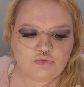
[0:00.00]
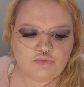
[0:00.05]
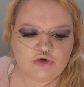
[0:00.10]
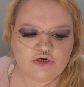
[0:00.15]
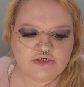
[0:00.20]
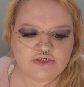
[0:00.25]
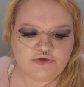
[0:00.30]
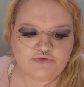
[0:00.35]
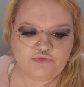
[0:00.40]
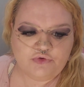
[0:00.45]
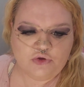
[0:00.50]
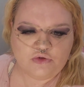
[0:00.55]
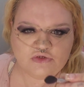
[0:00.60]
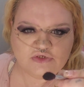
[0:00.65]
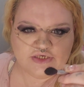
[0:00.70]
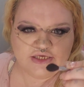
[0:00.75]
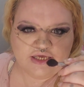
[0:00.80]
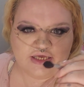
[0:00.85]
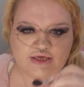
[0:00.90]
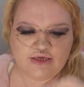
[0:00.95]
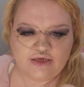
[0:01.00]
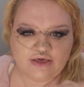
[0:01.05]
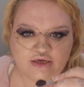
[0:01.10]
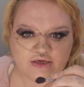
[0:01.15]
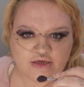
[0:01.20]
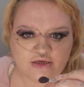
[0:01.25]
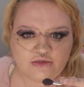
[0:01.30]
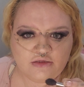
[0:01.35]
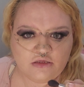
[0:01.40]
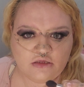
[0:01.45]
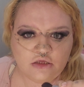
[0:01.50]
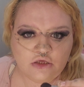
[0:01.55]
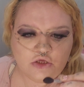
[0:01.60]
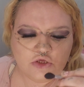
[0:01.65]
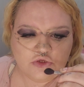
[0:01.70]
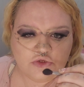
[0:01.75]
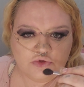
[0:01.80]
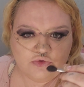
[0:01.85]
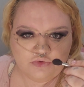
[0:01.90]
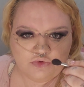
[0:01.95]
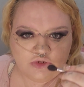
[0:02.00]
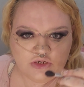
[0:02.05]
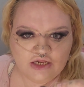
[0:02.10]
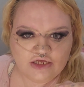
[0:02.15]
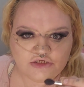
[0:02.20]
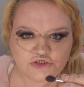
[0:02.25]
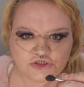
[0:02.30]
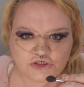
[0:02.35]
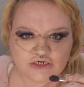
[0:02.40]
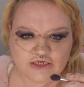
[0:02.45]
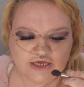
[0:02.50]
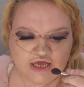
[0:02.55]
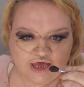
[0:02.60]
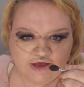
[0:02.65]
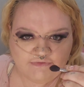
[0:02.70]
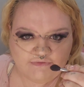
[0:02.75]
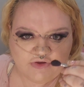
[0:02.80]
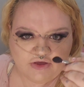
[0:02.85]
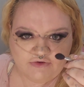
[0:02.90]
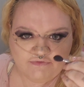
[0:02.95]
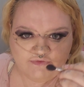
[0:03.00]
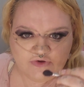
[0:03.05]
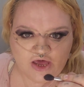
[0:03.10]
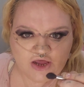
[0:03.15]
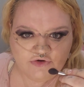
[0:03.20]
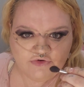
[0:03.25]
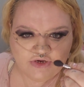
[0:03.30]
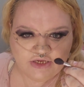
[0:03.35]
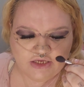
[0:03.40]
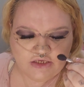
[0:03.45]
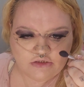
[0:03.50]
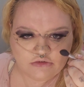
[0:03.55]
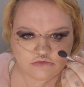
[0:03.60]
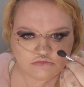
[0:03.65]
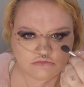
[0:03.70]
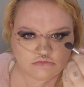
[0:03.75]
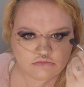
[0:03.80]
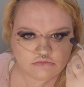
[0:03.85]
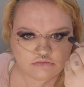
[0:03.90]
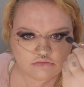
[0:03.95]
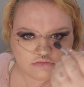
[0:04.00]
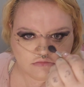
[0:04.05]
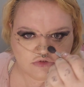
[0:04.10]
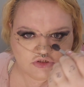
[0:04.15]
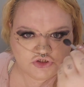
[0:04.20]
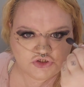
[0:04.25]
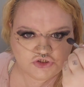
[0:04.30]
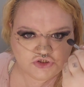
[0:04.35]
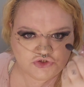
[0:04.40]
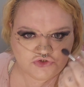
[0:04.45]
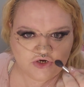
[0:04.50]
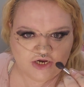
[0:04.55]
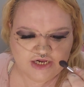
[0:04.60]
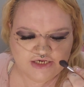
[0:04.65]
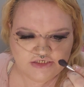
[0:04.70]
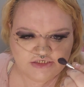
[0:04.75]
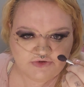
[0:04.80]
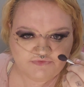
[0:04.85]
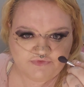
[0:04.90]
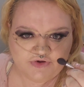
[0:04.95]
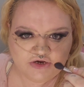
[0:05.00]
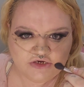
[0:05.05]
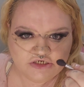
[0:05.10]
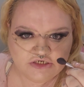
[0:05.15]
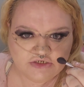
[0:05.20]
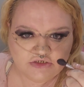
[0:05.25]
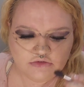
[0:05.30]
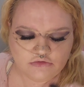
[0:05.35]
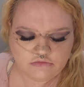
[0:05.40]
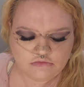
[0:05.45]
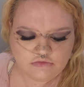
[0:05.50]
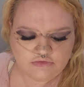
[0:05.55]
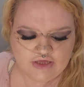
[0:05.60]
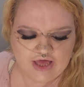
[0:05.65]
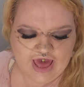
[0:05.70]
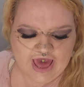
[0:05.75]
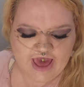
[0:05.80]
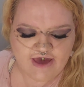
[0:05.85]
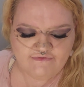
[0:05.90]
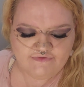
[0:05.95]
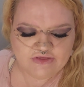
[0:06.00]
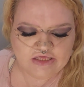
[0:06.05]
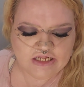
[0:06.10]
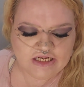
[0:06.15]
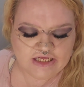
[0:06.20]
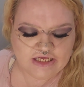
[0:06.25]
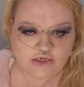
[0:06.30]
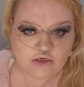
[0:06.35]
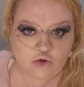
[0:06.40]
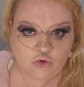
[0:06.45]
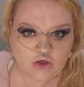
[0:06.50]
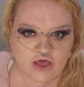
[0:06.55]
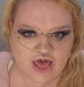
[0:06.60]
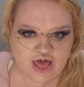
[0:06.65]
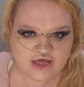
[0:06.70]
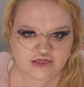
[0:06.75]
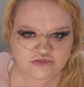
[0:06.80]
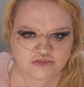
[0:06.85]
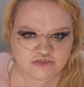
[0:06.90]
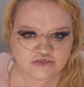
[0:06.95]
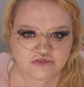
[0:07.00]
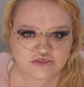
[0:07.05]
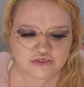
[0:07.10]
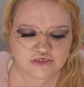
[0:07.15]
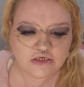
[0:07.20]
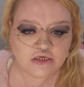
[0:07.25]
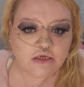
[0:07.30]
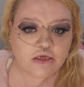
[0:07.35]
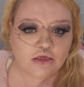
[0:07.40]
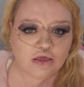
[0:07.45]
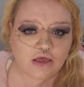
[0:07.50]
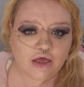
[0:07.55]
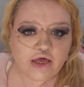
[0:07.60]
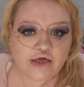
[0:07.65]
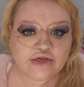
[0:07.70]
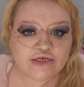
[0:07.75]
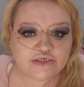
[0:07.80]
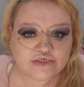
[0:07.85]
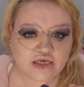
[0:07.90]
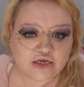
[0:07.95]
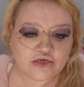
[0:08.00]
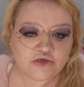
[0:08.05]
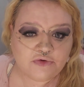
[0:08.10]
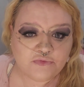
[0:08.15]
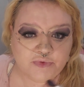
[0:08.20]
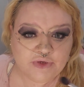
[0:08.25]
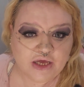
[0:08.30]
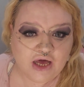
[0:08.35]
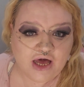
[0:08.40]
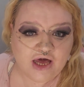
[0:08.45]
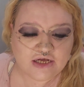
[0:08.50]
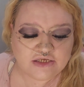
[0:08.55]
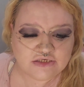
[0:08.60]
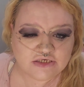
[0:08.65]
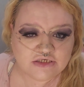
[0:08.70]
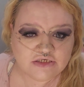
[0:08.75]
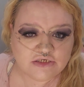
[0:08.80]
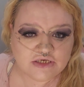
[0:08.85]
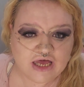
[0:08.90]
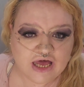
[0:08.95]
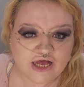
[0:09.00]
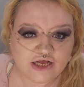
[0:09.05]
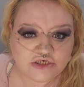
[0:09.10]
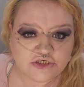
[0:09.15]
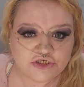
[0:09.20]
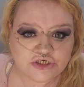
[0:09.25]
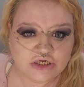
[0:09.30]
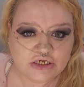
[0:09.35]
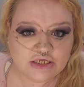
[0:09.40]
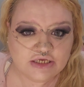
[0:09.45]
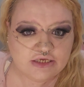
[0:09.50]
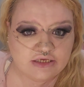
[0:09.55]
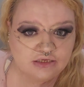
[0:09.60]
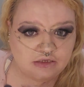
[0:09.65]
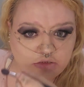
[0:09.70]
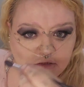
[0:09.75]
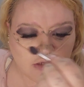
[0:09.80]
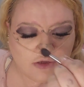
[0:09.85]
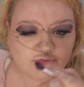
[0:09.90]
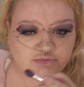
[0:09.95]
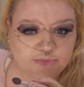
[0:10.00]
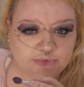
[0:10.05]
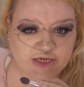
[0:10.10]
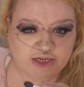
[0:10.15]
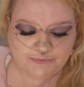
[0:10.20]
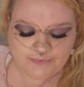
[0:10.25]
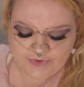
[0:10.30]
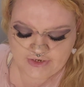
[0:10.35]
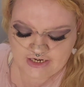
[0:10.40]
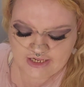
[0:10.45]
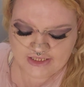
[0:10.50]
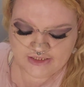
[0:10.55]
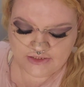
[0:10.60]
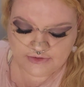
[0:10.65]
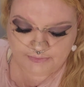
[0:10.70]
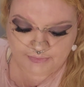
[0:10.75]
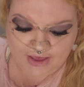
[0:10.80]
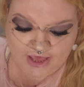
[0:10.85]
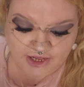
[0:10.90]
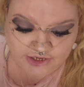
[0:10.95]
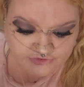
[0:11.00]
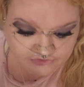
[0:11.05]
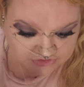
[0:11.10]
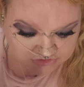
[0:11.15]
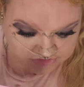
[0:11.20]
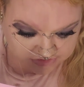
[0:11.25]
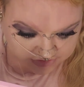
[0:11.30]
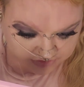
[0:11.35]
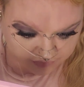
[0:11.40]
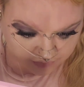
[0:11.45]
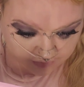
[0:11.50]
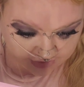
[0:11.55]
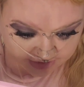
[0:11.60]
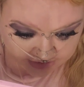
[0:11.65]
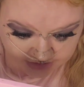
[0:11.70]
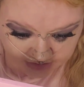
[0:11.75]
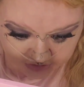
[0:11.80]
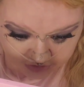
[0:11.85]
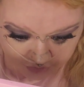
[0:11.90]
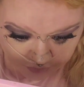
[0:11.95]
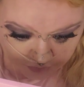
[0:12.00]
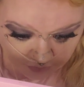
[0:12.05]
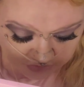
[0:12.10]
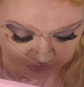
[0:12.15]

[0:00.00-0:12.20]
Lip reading: Whereas if you hold it here, you literally have a very straight, very heavily held, and it's going to be harder to actually manipulate the powder into the way that you